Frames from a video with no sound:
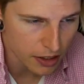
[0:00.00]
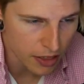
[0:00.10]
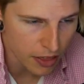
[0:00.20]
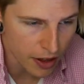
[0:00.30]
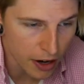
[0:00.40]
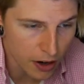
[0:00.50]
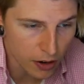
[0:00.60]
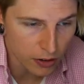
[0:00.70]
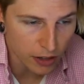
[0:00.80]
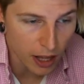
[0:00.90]

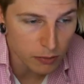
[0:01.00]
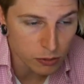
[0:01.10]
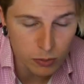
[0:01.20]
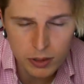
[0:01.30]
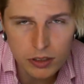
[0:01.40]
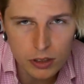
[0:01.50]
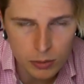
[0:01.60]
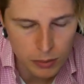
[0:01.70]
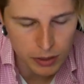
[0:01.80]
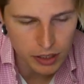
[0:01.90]
their lives would be a little
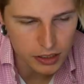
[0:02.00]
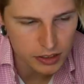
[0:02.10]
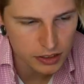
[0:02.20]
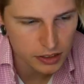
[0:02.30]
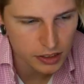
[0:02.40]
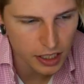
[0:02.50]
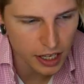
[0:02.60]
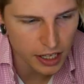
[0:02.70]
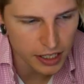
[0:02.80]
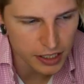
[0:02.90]
bit better.
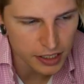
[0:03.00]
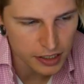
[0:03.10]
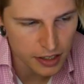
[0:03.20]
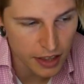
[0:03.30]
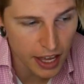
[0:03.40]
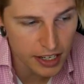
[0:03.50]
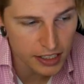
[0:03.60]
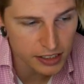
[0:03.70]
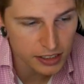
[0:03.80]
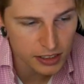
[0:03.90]
And that
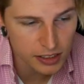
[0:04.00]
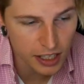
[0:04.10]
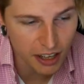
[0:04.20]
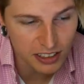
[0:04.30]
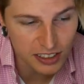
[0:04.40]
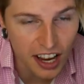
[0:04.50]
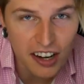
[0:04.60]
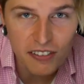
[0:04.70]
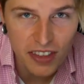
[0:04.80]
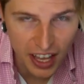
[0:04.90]
is
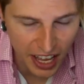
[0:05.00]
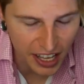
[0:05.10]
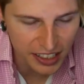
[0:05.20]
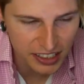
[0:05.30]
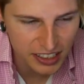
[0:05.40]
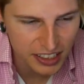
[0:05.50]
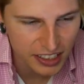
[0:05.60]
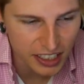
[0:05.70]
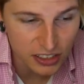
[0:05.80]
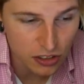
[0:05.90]
outside of the hat.
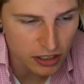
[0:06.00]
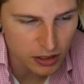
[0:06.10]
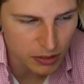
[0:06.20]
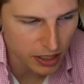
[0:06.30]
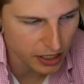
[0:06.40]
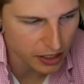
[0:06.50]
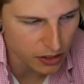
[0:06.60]
That is not something I can